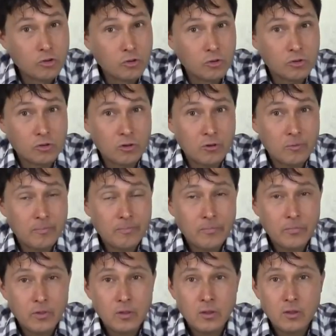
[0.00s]
juicer
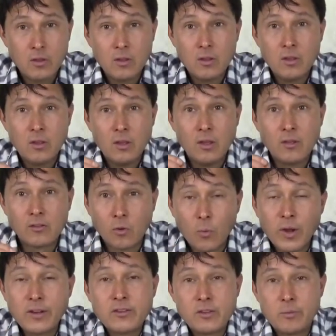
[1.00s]
is a
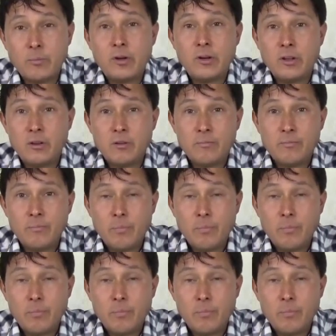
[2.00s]
waste of money.